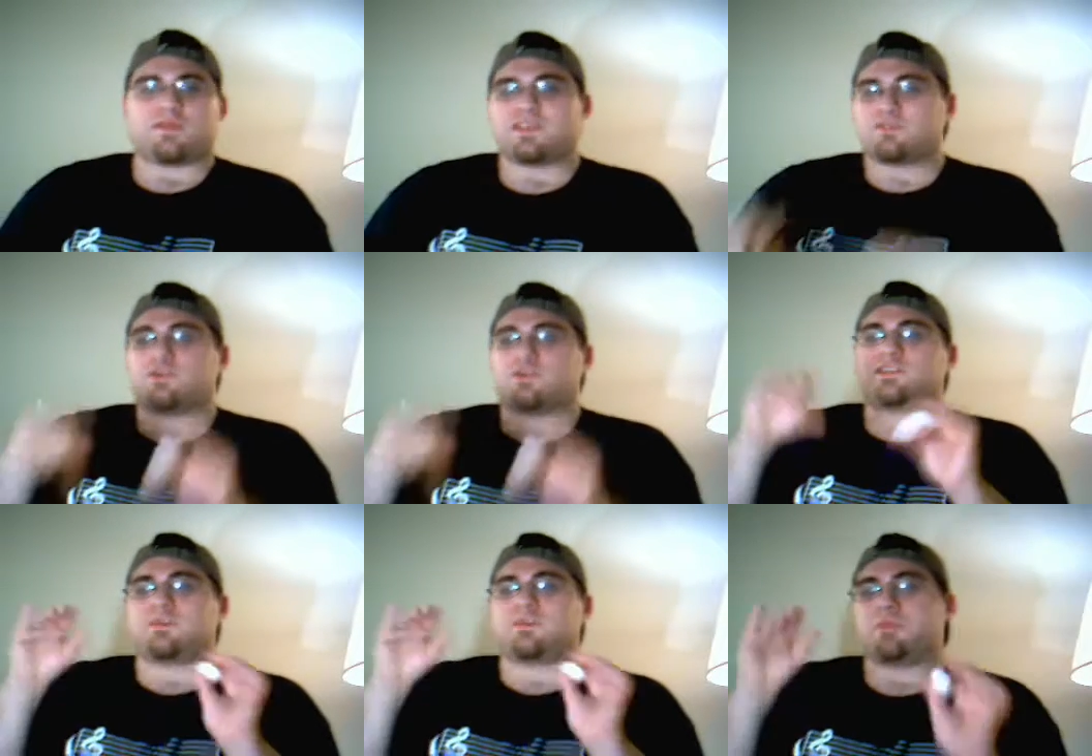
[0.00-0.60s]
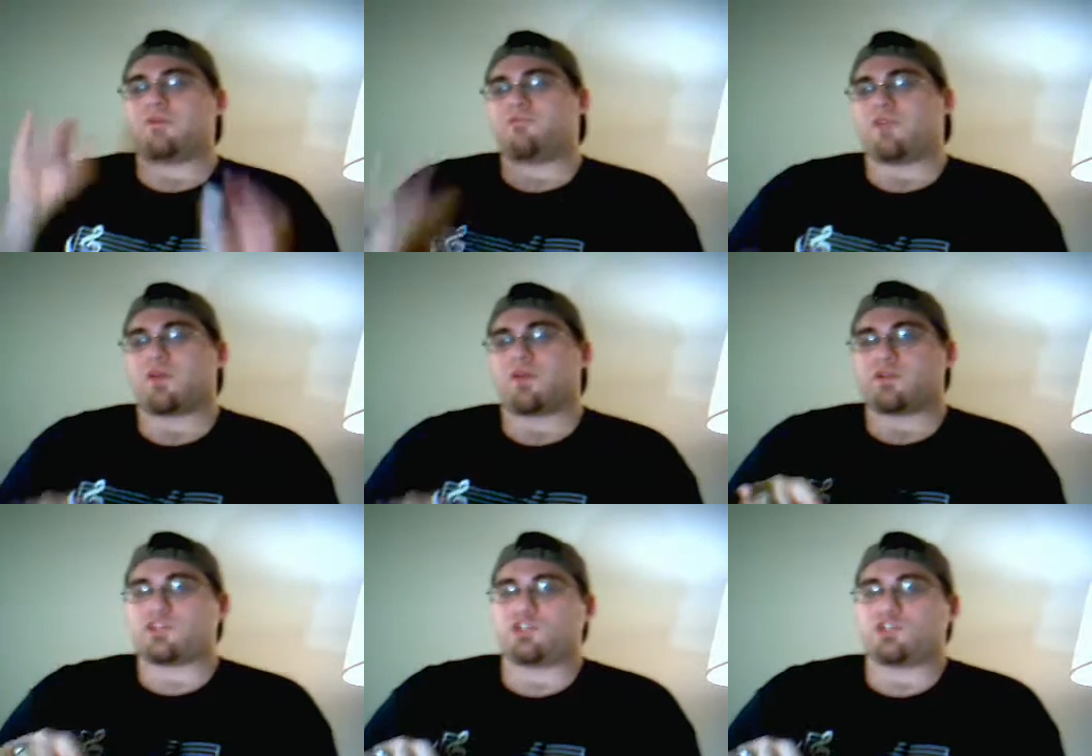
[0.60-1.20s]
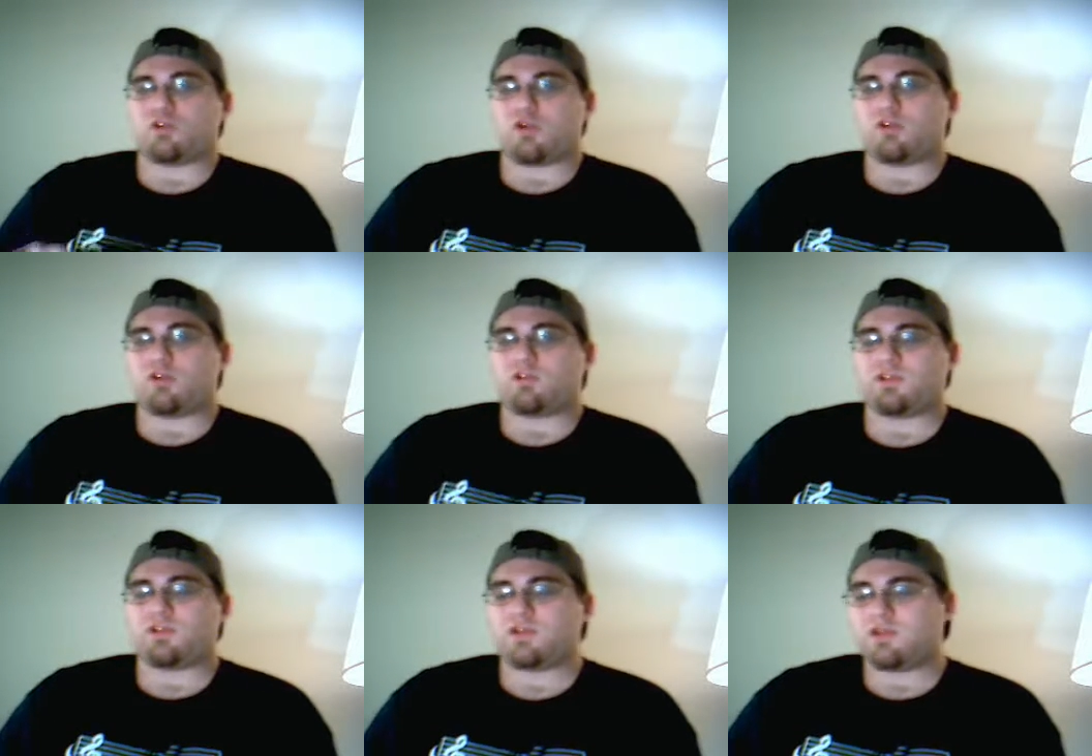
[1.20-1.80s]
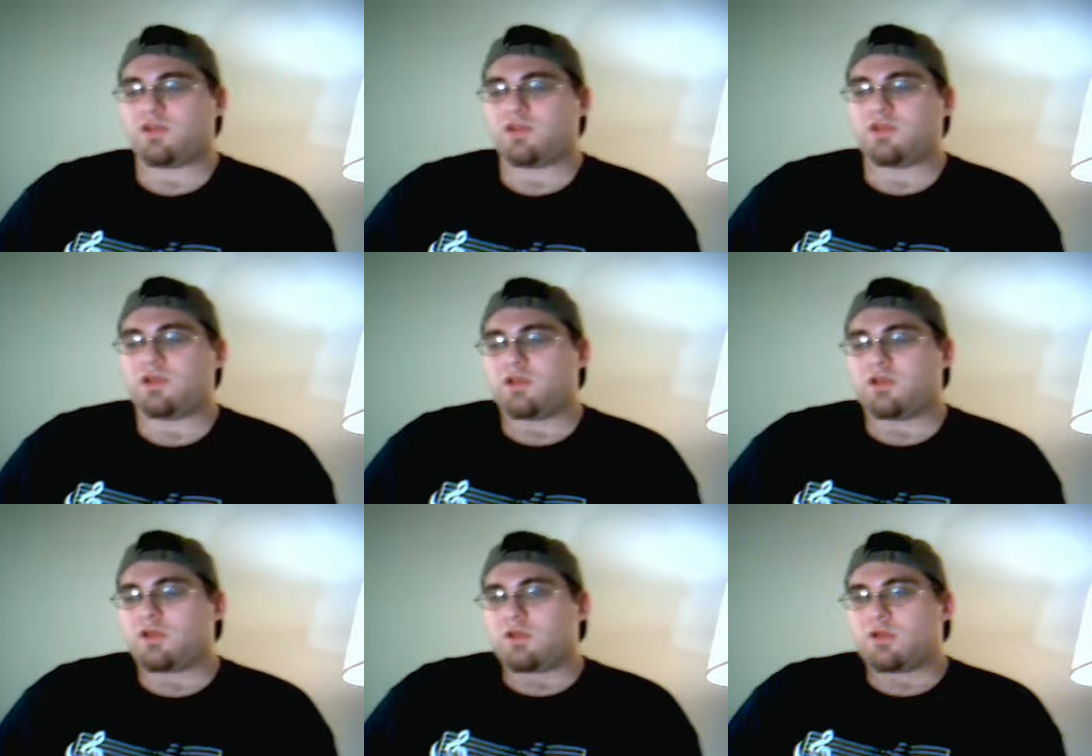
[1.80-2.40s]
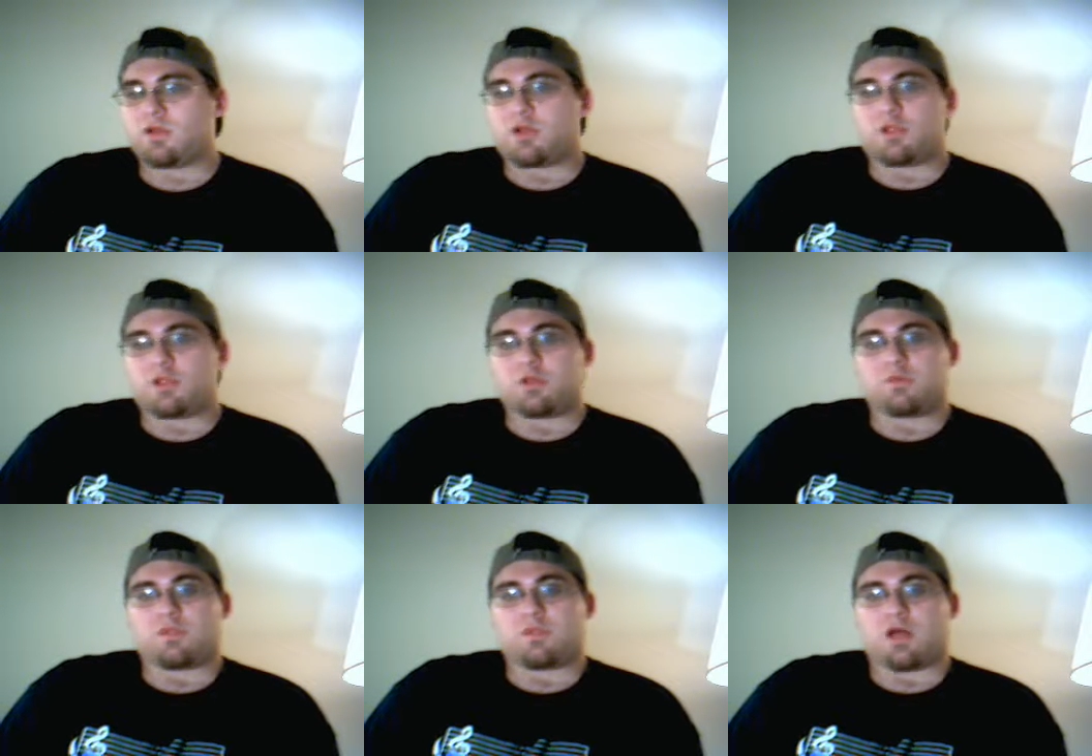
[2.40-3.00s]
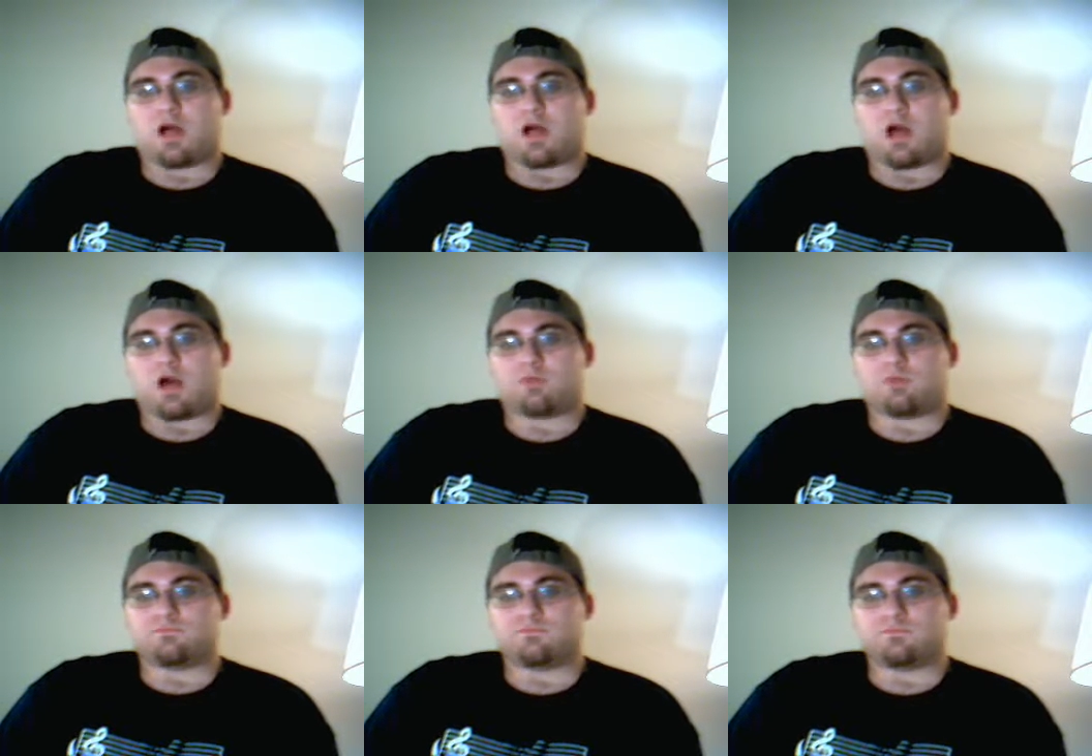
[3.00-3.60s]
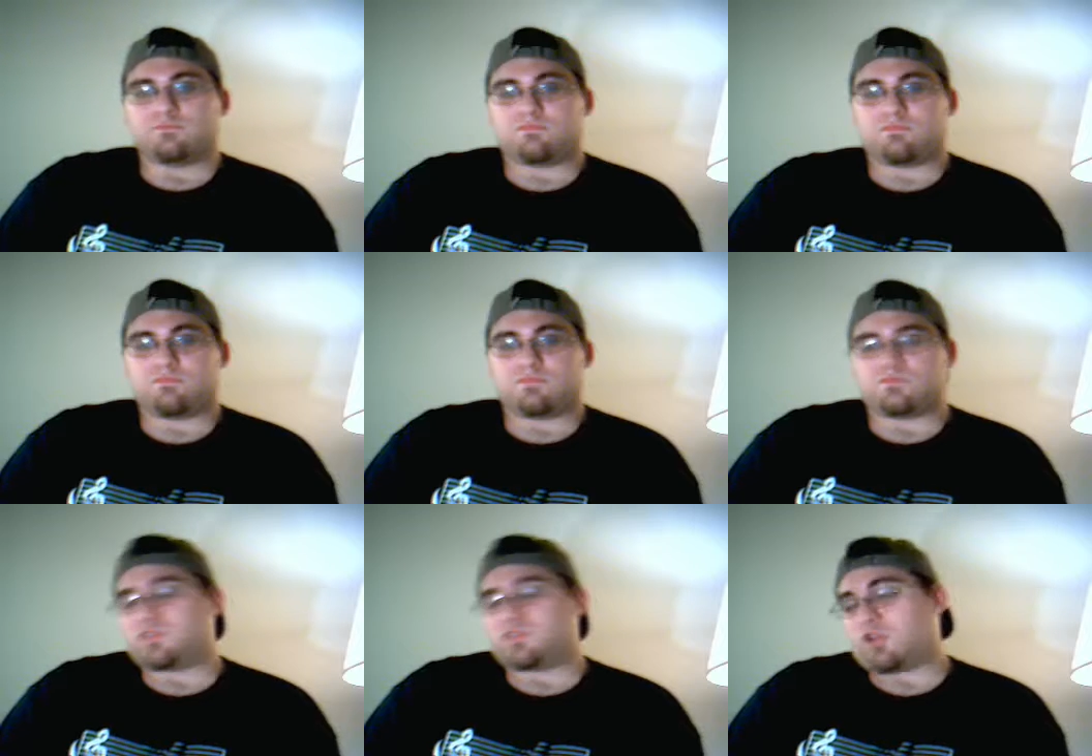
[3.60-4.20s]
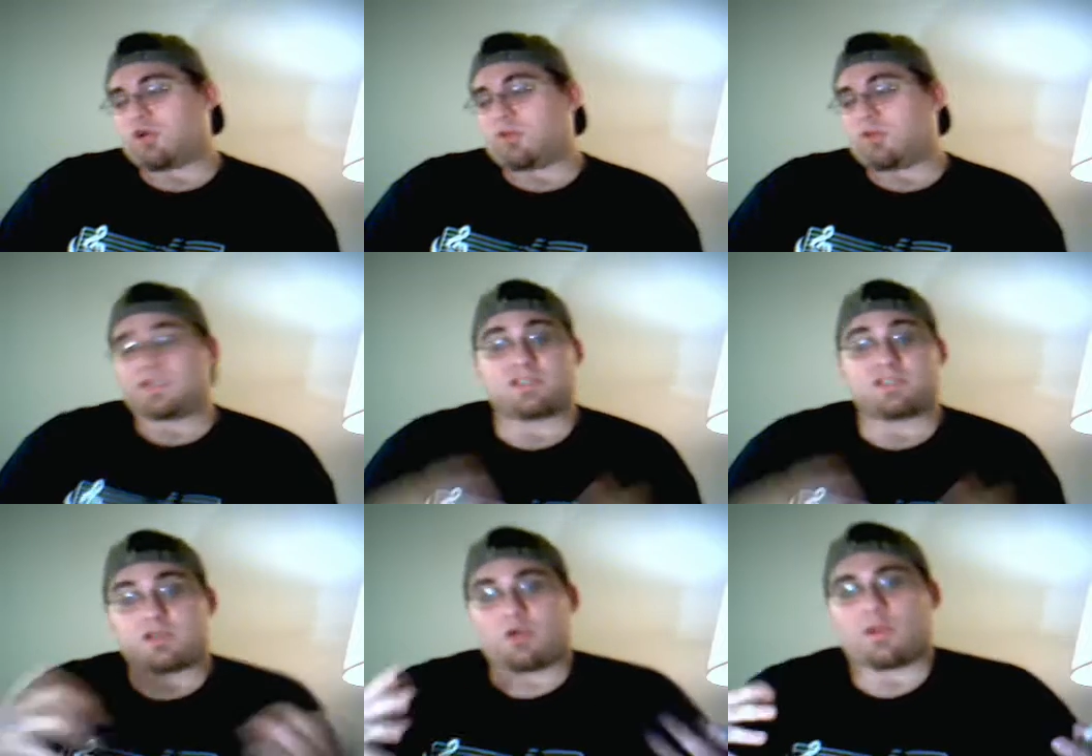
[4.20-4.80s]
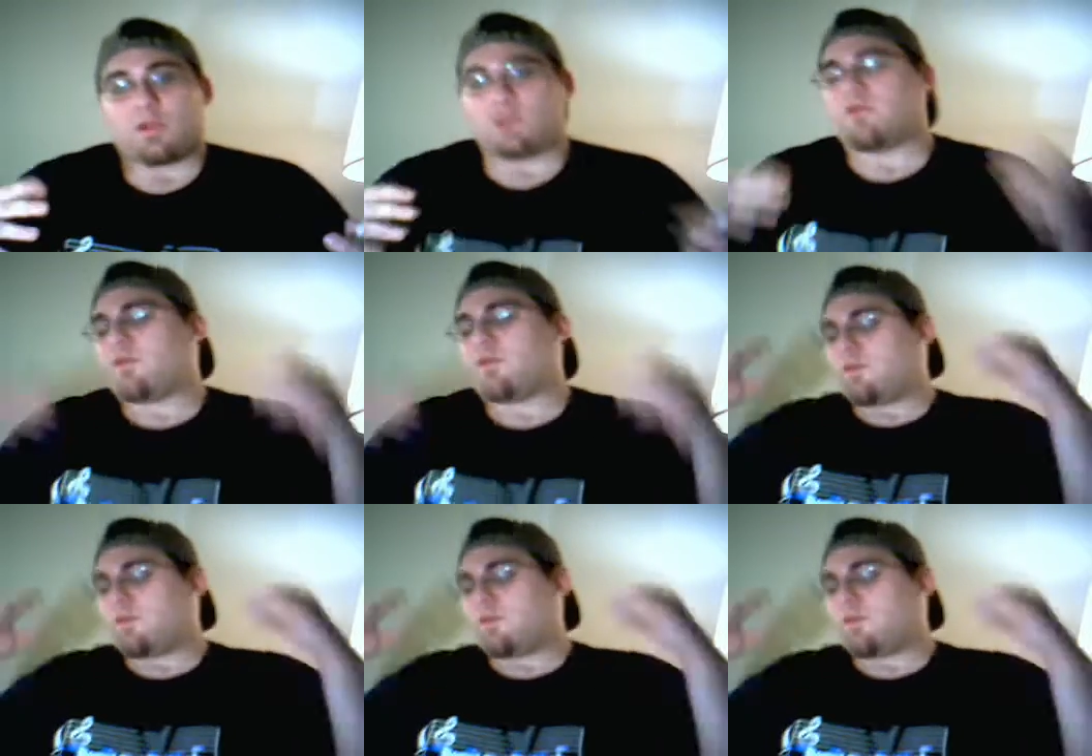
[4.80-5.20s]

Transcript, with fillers: This one is going to be very short, um, so let's get going.